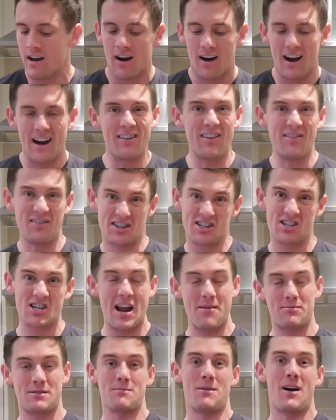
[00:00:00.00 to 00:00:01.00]
I haven't even
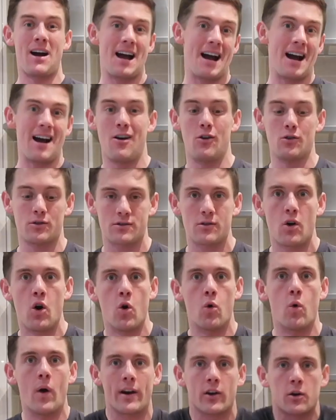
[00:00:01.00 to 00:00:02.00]
slept in my house.
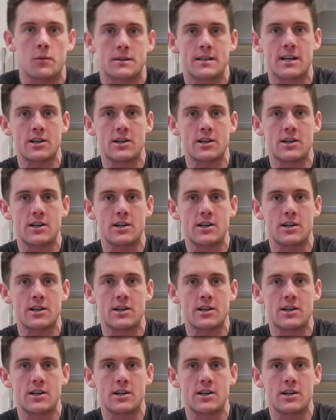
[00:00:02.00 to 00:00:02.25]
Oh, and I've got my